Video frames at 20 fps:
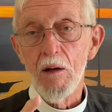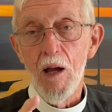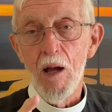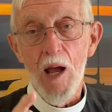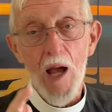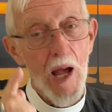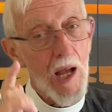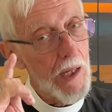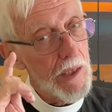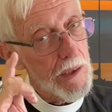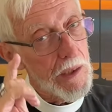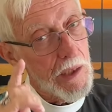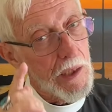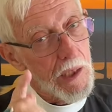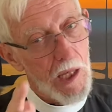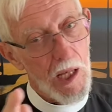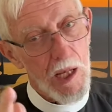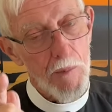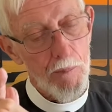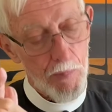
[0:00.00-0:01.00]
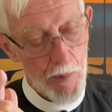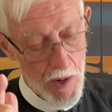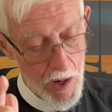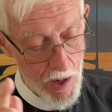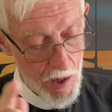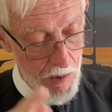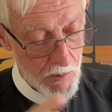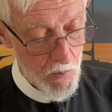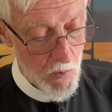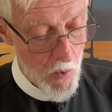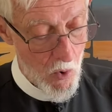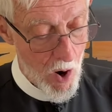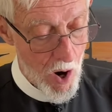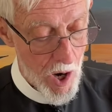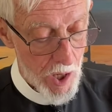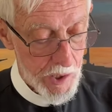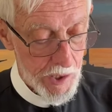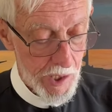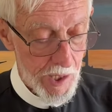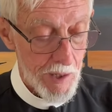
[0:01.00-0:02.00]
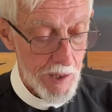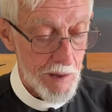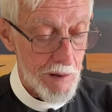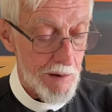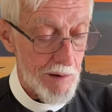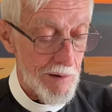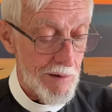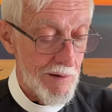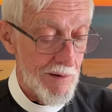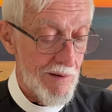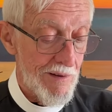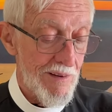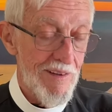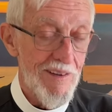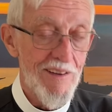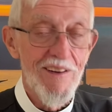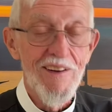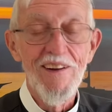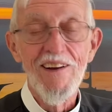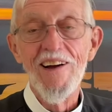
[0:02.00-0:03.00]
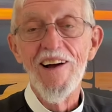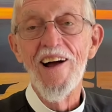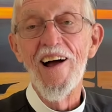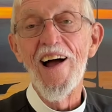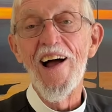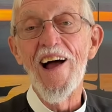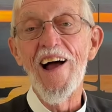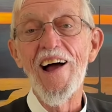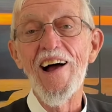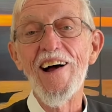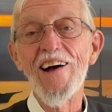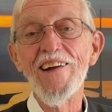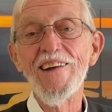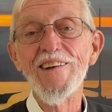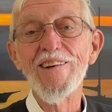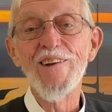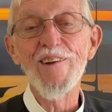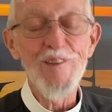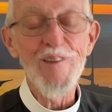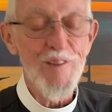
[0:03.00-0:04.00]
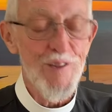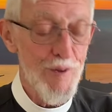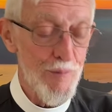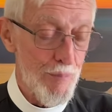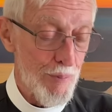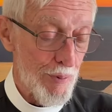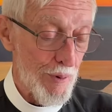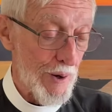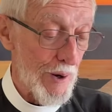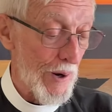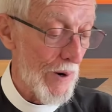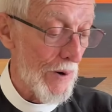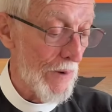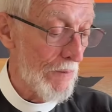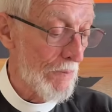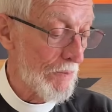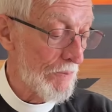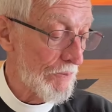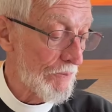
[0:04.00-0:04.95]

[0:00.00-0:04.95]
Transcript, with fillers: and keep on walking. And the prayer.